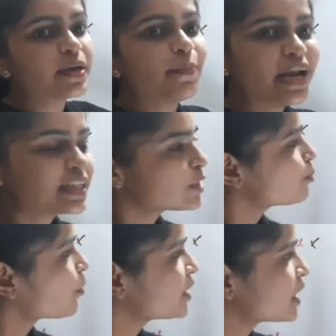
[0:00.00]
Melting
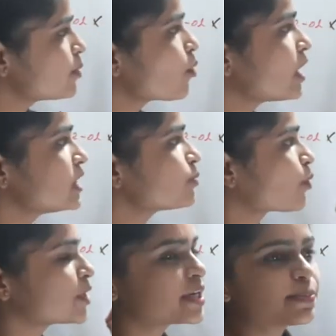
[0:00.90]
point and boiling
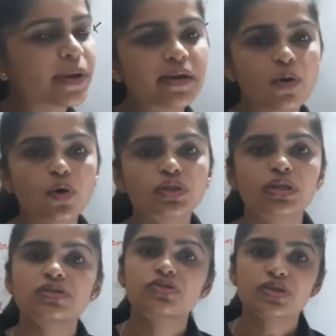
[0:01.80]
point depend on
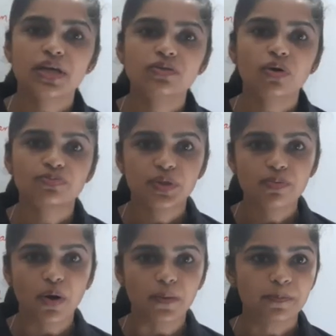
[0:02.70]
the strength of the
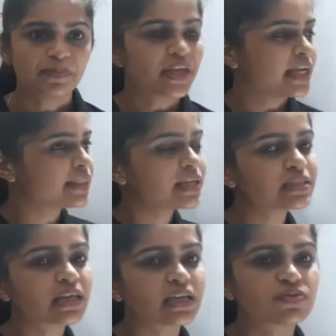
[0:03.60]
bond. In
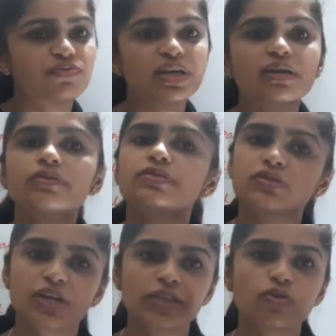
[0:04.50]
this case, weak
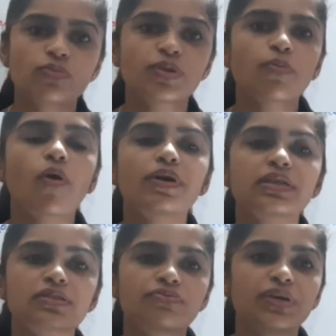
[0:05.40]
strength of the bond
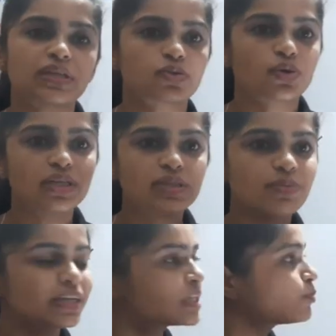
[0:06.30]
is weak, so its
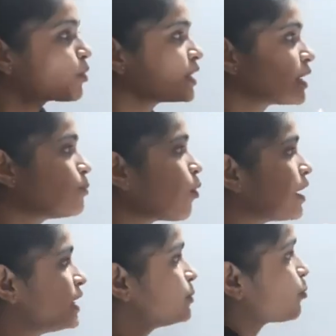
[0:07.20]
melting point and
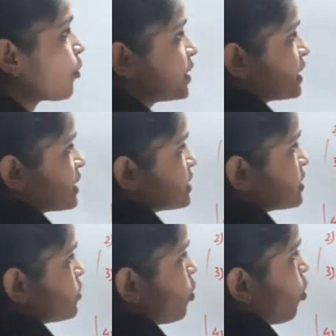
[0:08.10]
boiling point
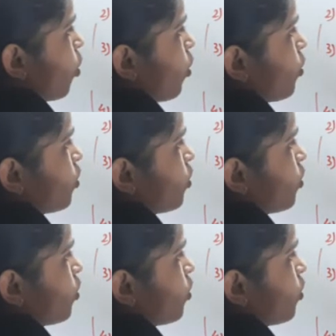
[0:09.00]
is low.